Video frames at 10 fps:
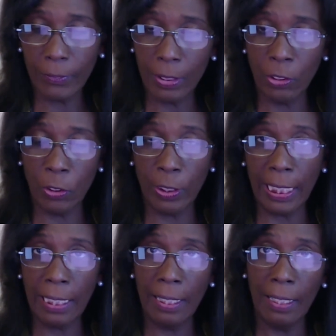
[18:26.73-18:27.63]

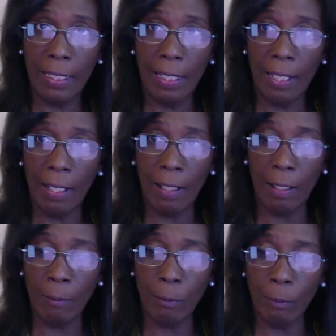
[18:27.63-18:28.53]
joining
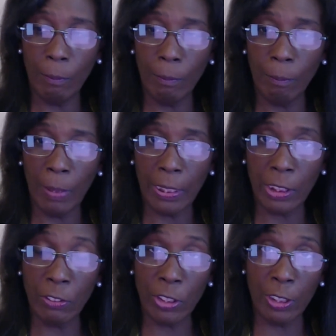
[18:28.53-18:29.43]
my
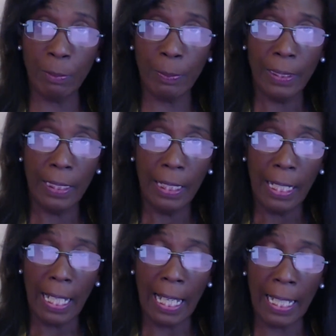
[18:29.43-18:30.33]
YouTube,
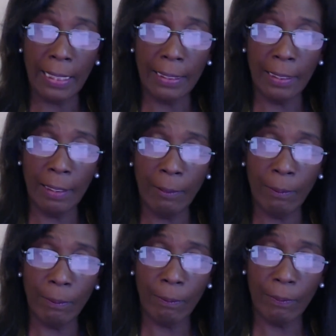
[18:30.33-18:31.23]

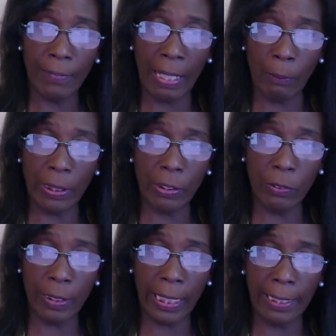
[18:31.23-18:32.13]
and that way
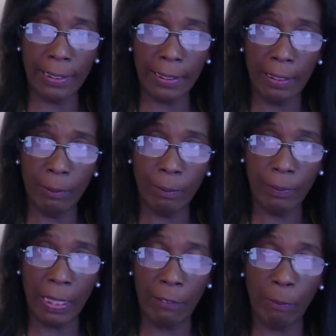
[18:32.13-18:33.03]
you'll get
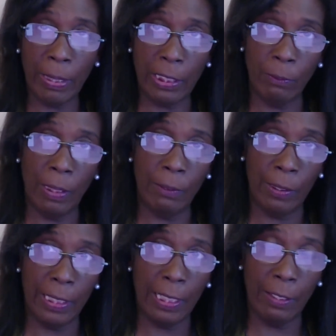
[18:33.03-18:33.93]
information when I'm
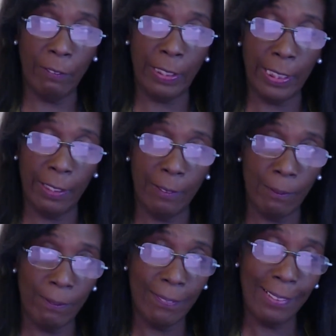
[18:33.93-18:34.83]
doing another video.
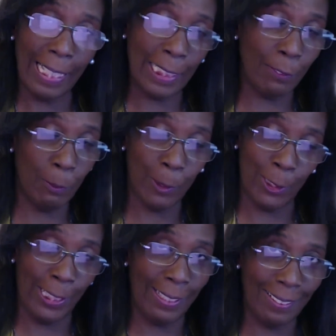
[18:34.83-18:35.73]
Thanks for
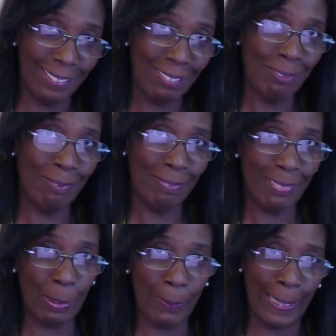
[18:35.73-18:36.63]
watching.
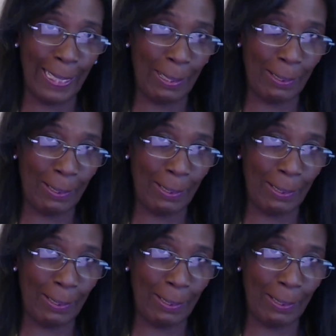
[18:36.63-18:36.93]
Goodbye.